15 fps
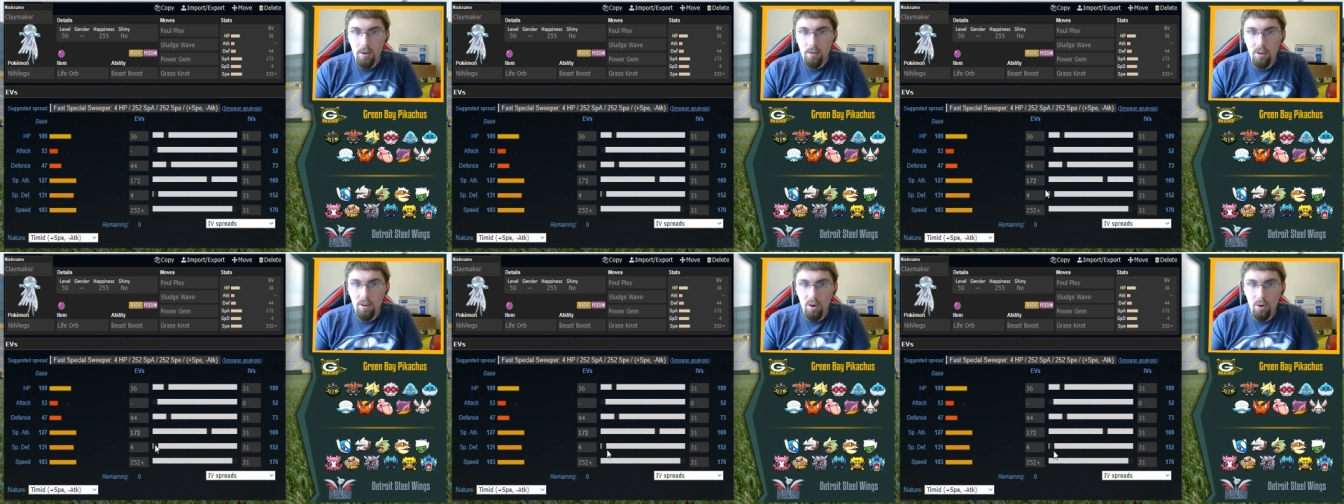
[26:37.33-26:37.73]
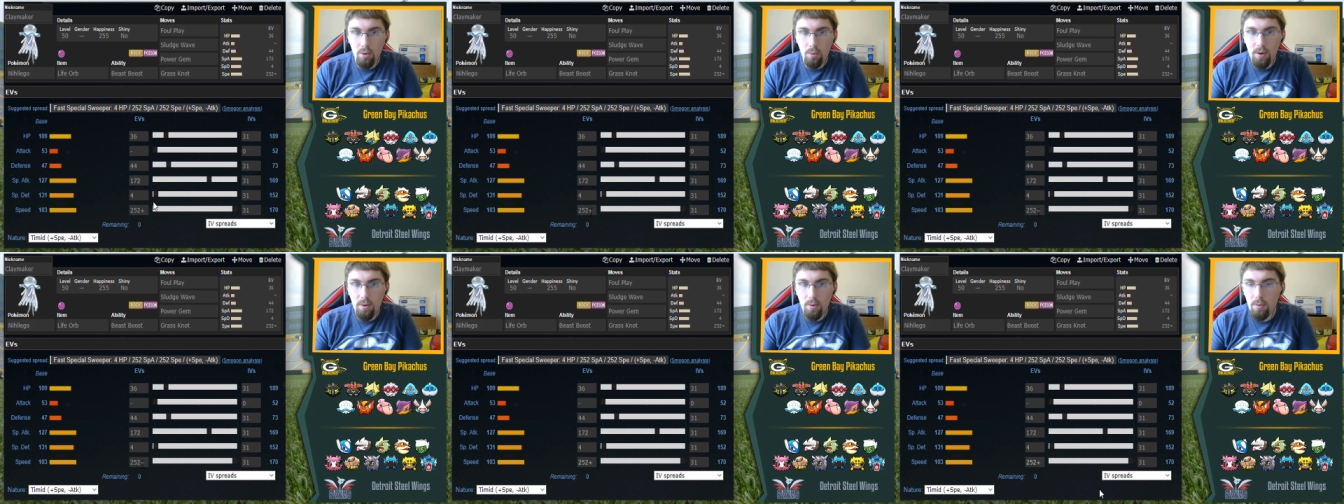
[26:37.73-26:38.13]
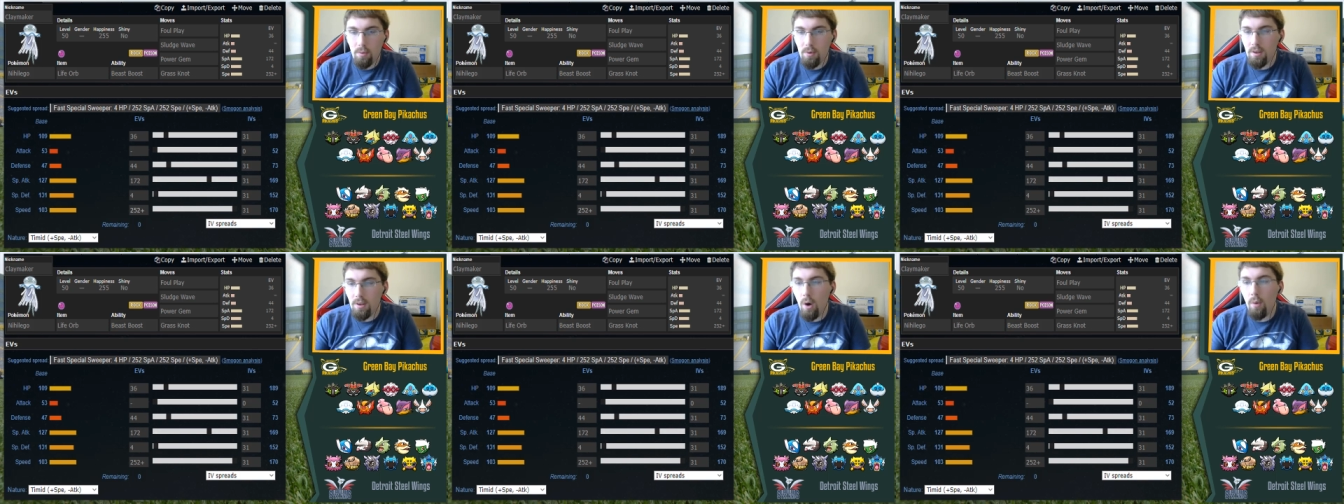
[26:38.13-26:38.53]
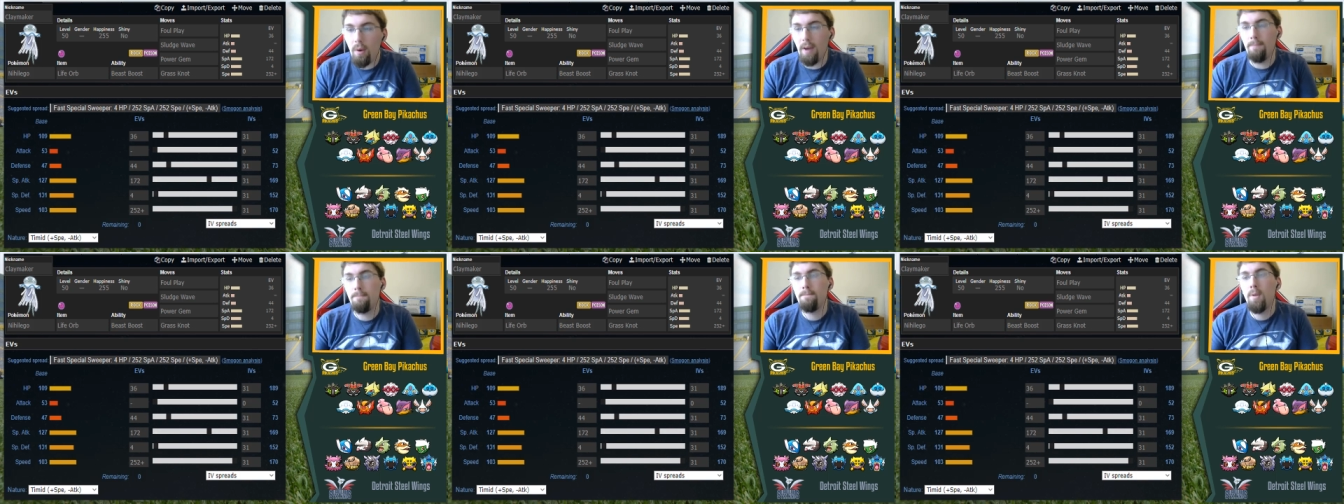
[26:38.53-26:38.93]
So we, we,
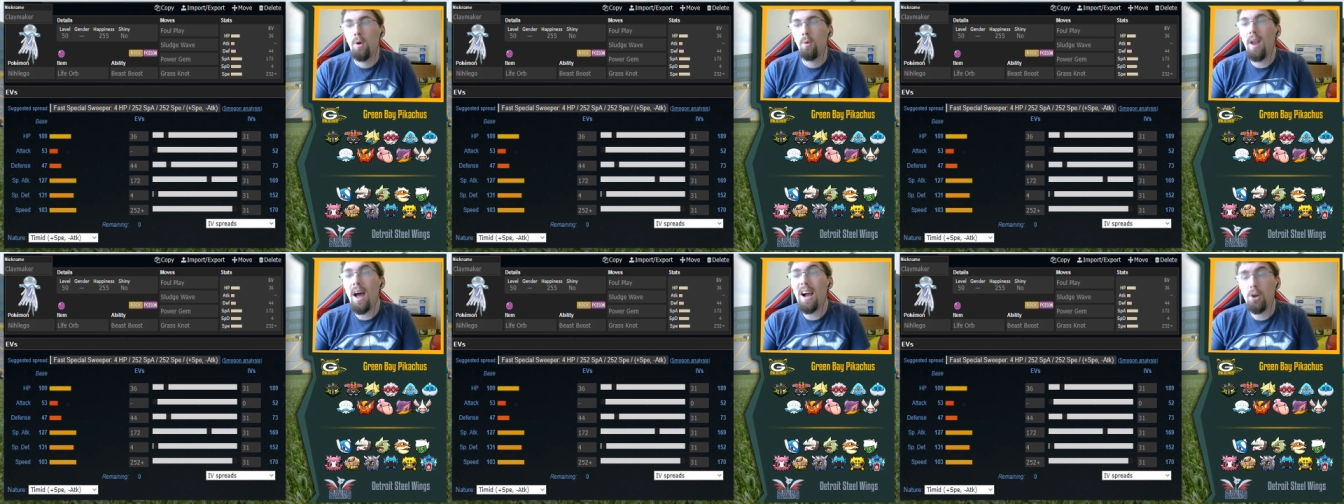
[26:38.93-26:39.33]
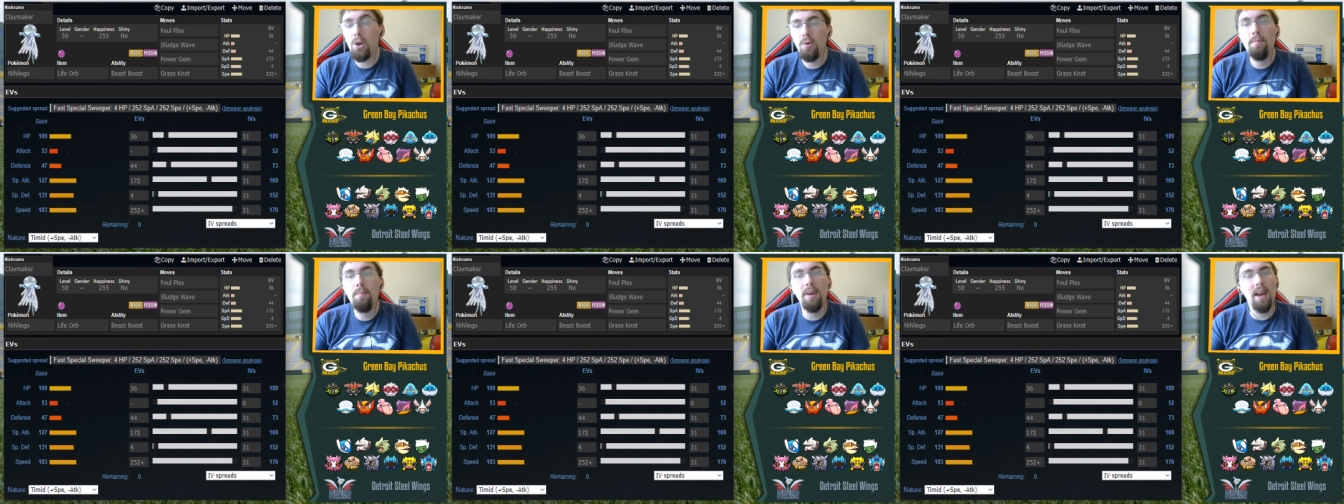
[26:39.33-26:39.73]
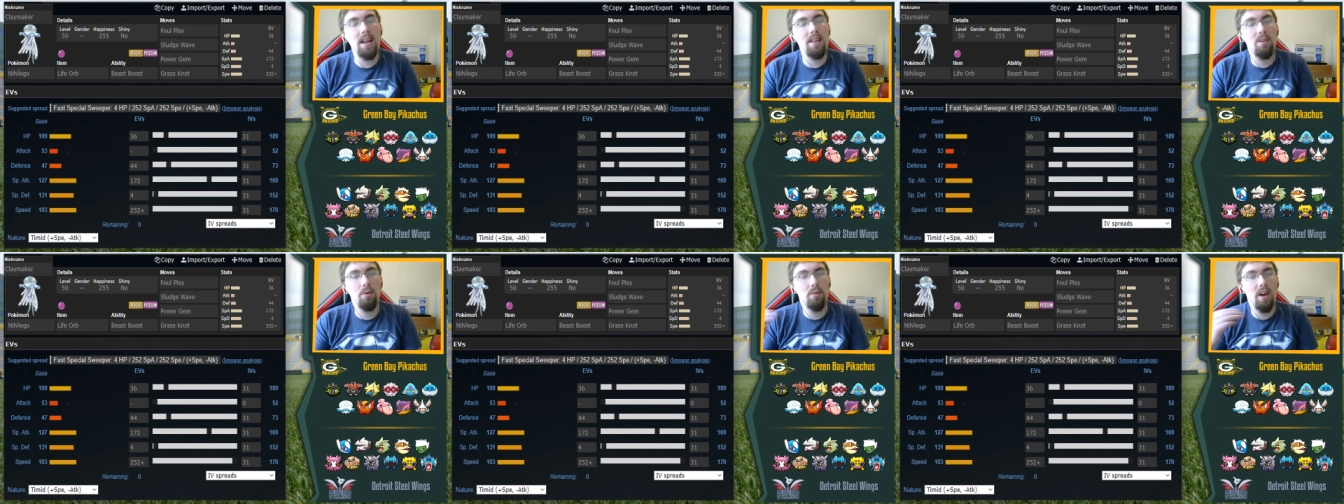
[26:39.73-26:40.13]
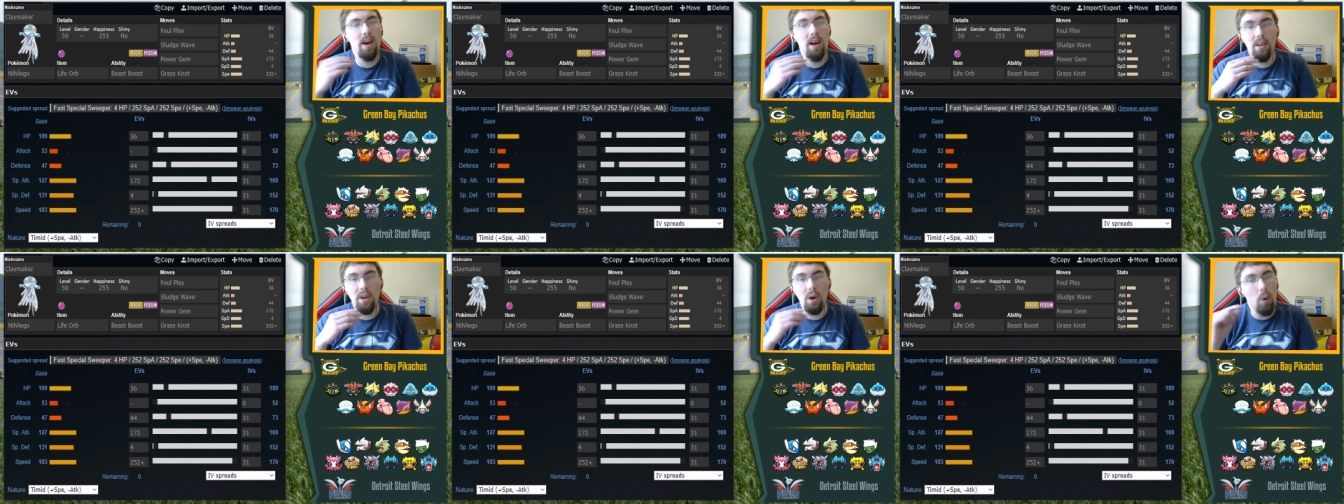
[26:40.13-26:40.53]
okay, we're not creeping anything with
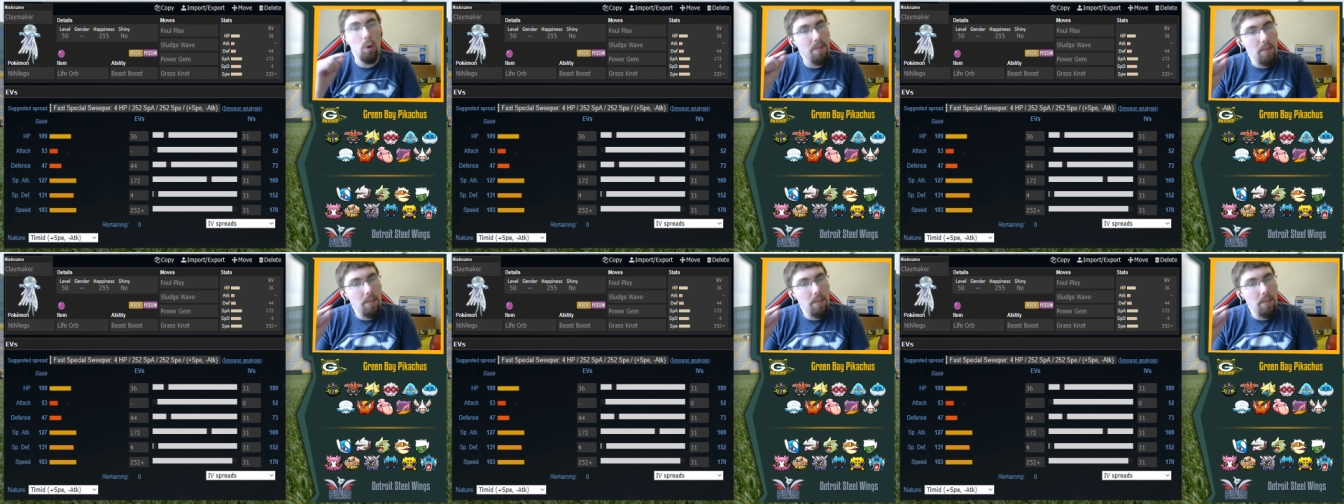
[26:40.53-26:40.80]
Nihilego,